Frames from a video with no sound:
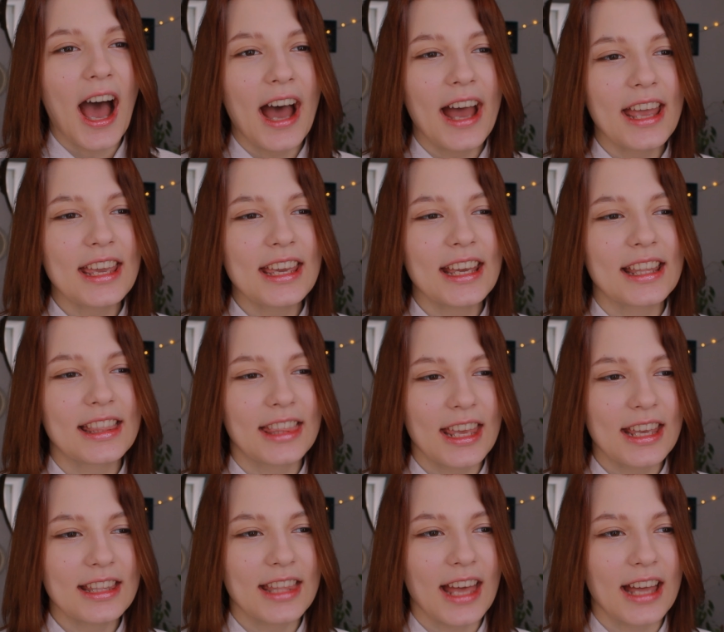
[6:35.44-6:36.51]
I
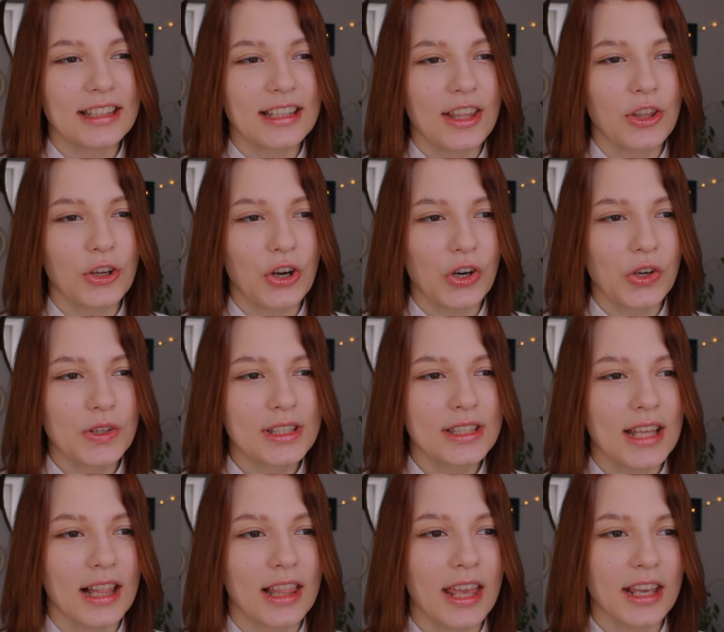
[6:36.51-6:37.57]
think that the
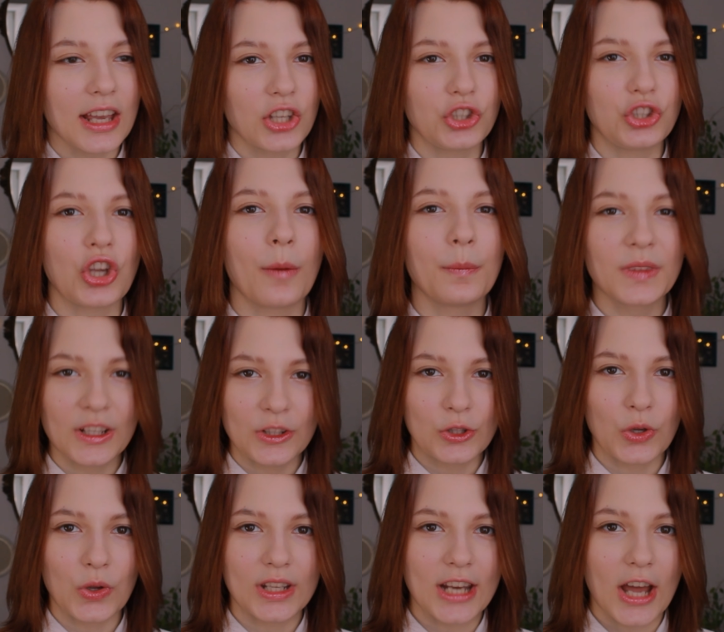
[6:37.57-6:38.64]
girls like jumped
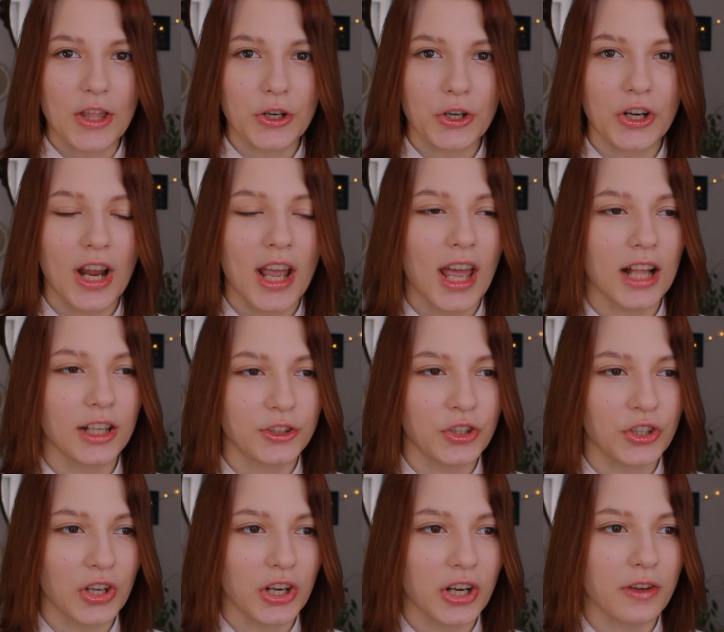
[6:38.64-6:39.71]
into another
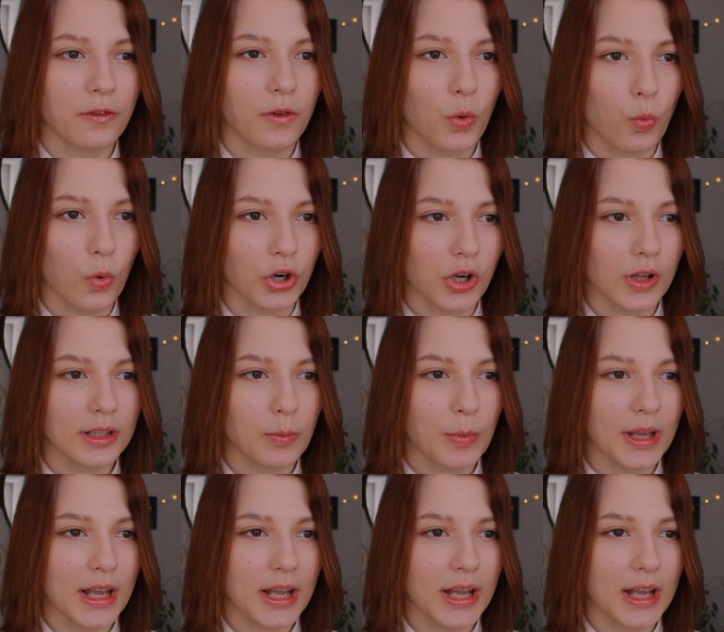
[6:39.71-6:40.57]
alternative world